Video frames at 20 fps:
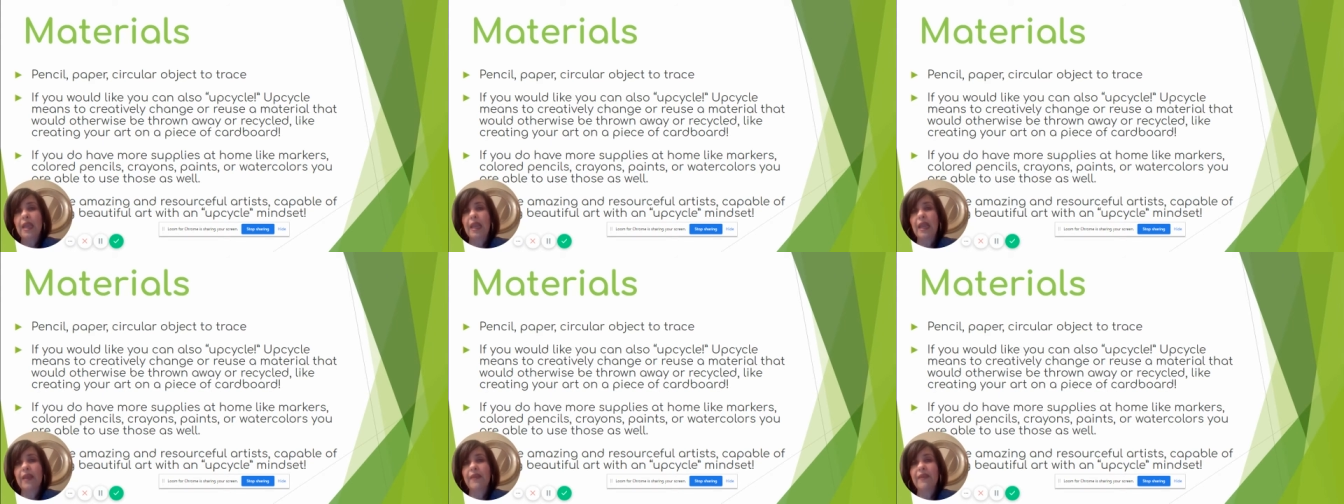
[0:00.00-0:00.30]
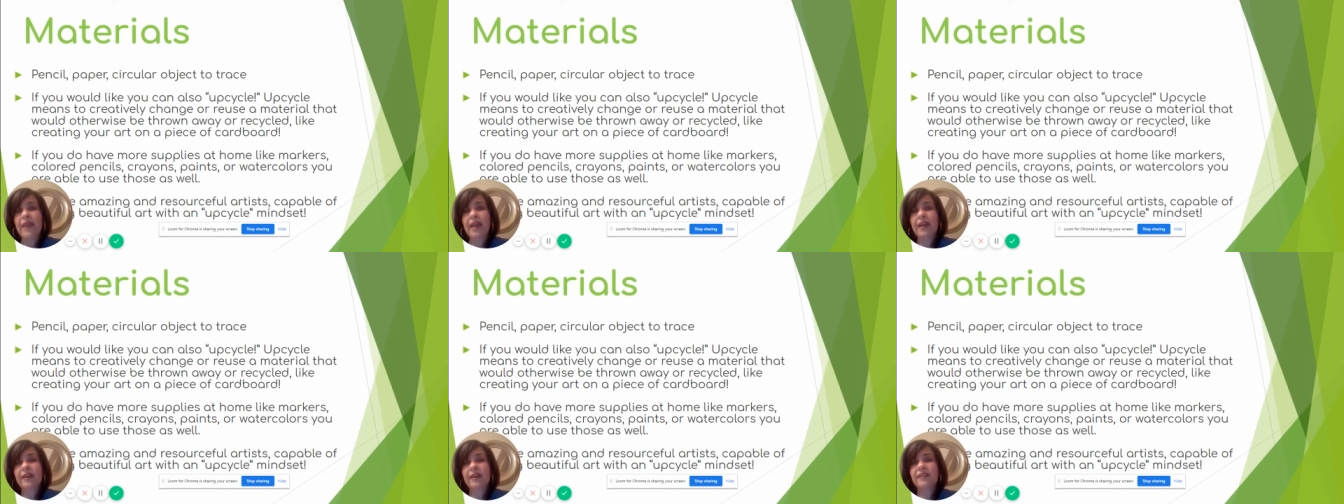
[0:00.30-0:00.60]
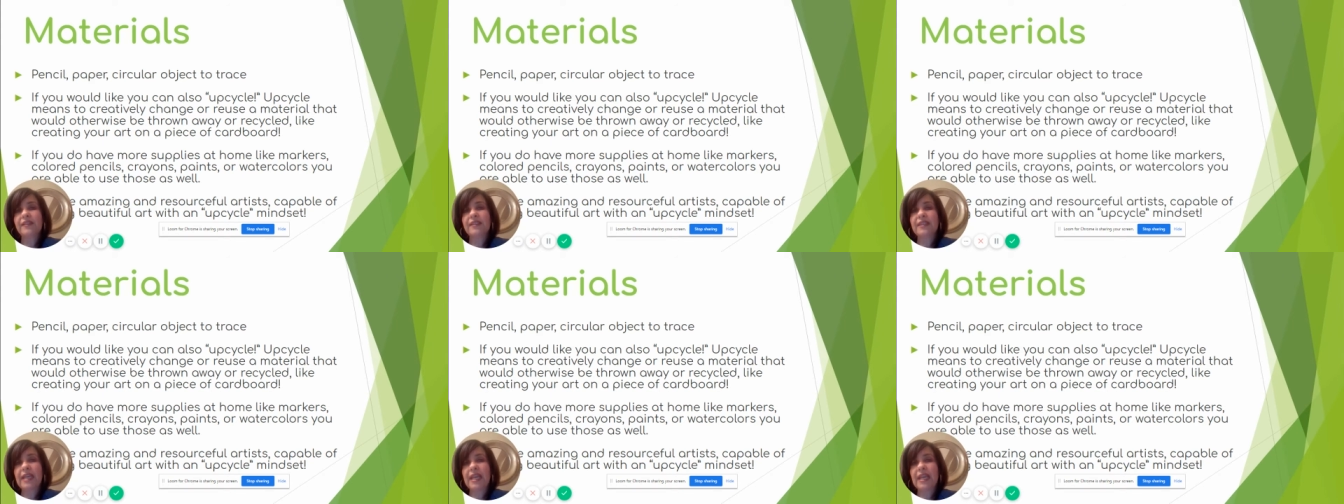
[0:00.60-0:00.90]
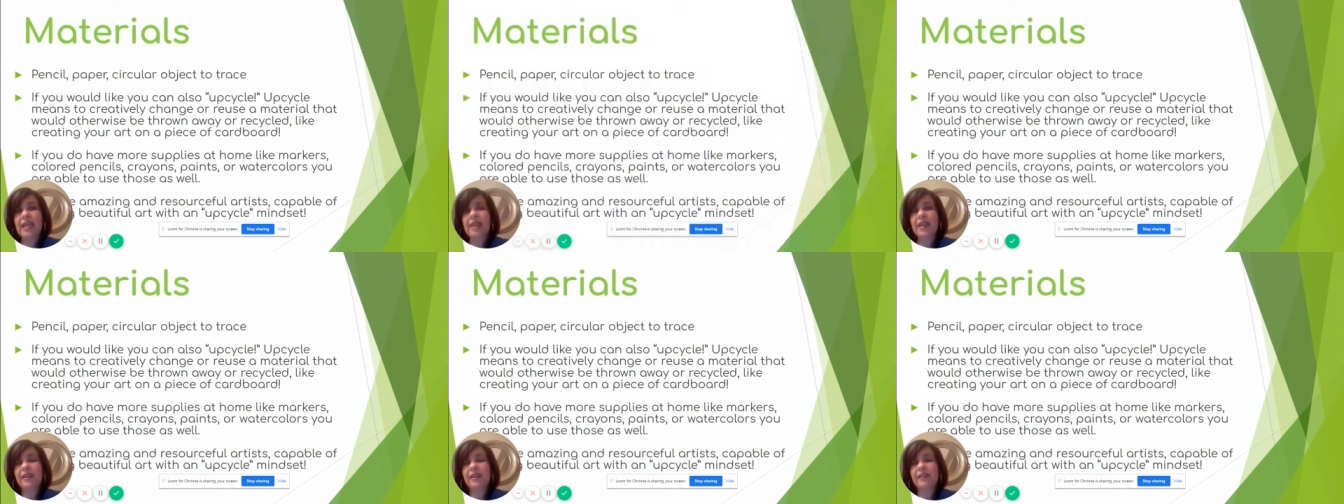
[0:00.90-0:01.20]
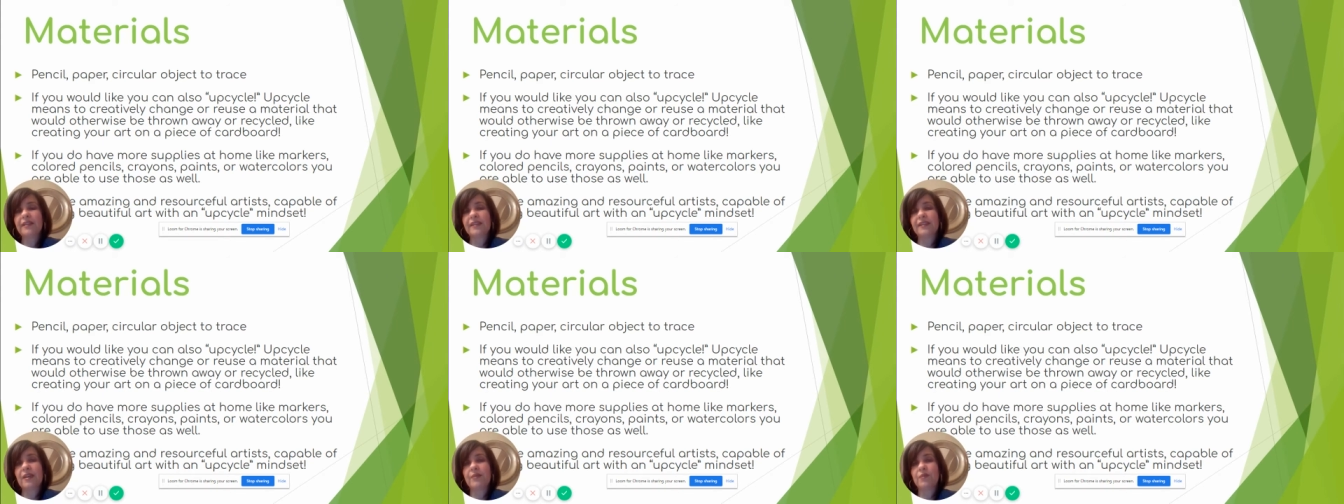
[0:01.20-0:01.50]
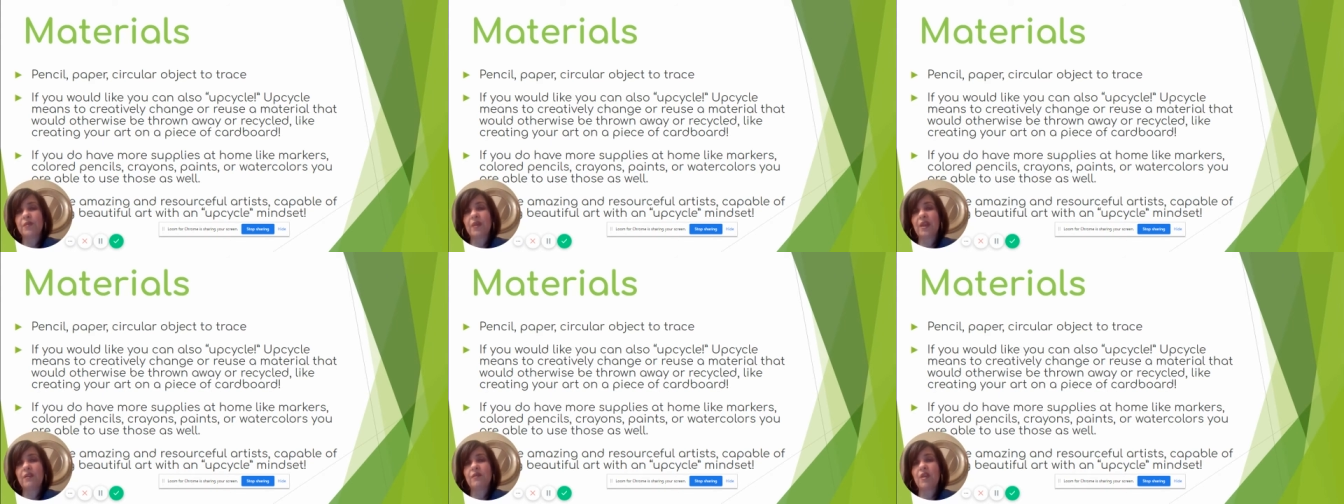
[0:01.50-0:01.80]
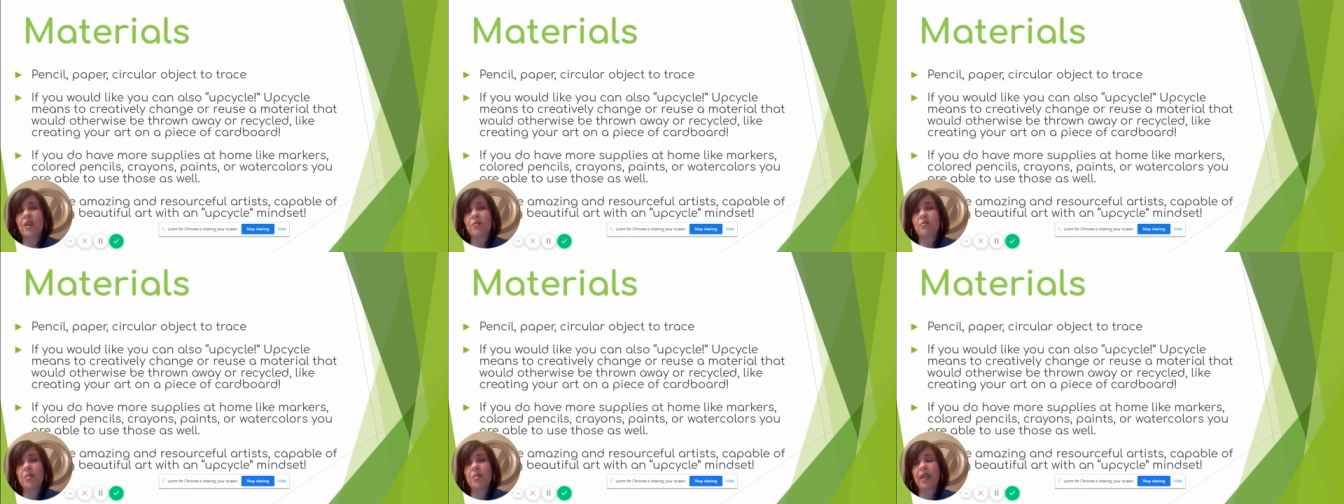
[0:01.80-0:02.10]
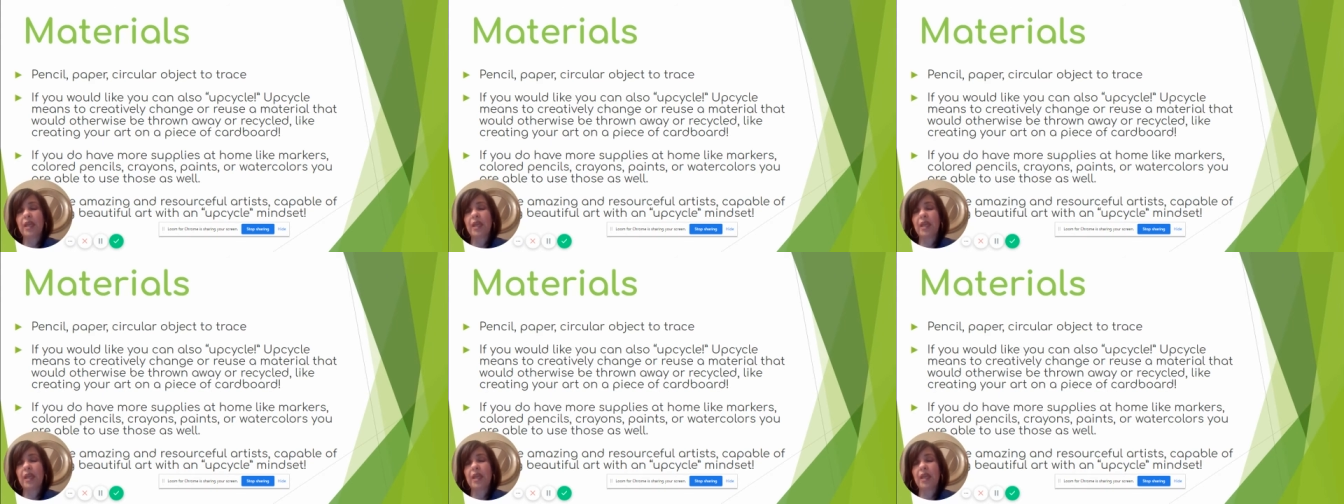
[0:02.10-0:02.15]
And that's taking something that